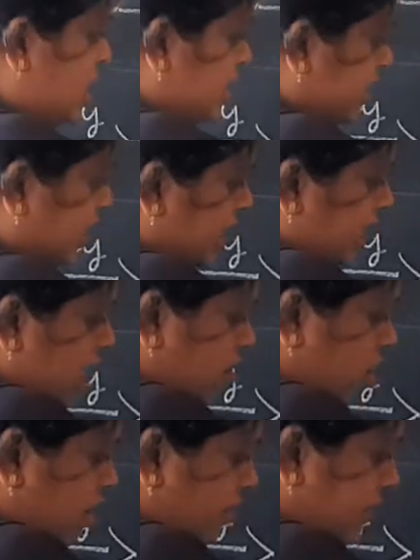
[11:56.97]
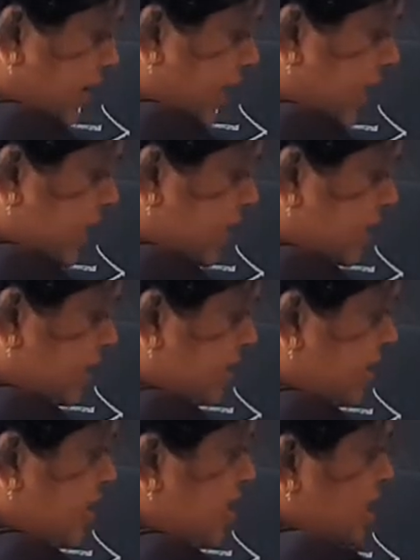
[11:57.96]
The ray of light
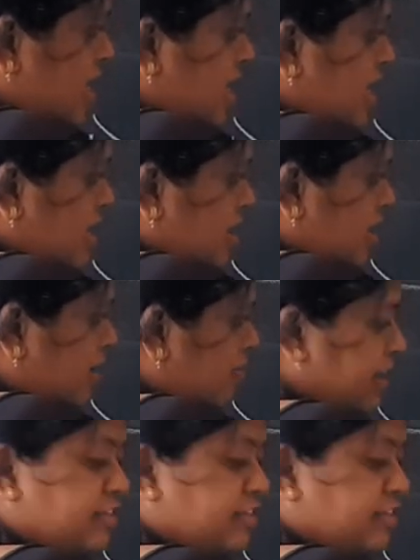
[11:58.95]
coming